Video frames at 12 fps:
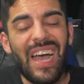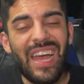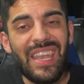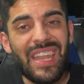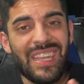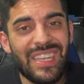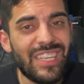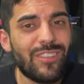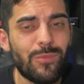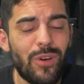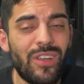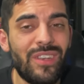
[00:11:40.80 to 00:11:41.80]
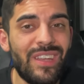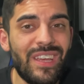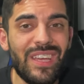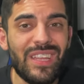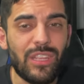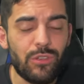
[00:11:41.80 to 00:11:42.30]
And then in this one,
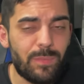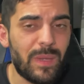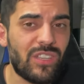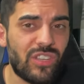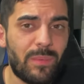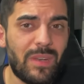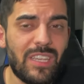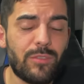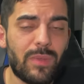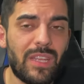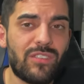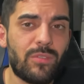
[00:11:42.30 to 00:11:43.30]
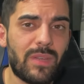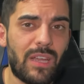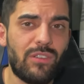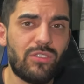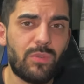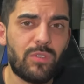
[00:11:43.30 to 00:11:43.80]
they were speaking Japanese, but then some
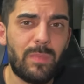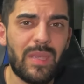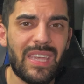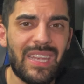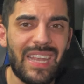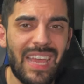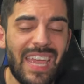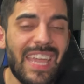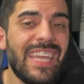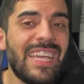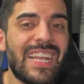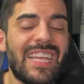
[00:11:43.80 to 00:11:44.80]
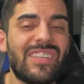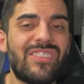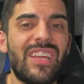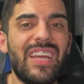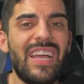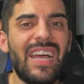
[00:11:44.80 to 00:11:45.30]
characters were speaking
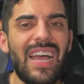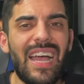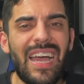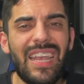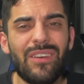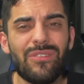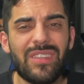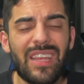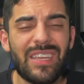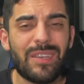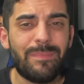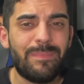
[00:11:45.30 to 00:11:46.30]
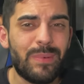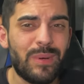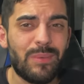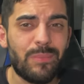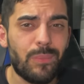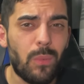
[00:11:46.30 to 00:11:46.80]
English. And I was like,
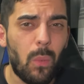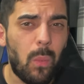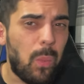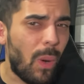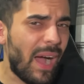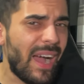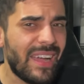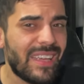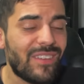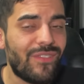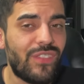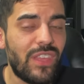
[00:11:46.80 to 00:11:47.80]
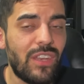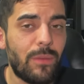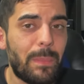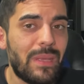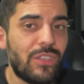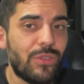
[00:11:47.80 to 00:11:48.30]
but why have they
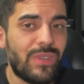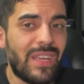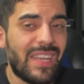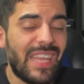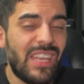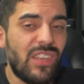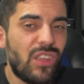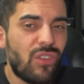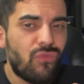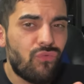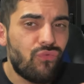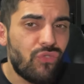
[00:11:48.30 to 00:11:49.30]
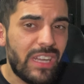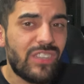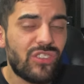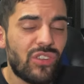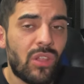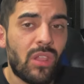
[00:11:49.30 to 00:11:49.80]
not been doing that in the
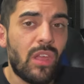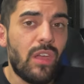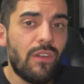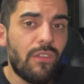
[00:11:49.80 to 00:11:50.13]
original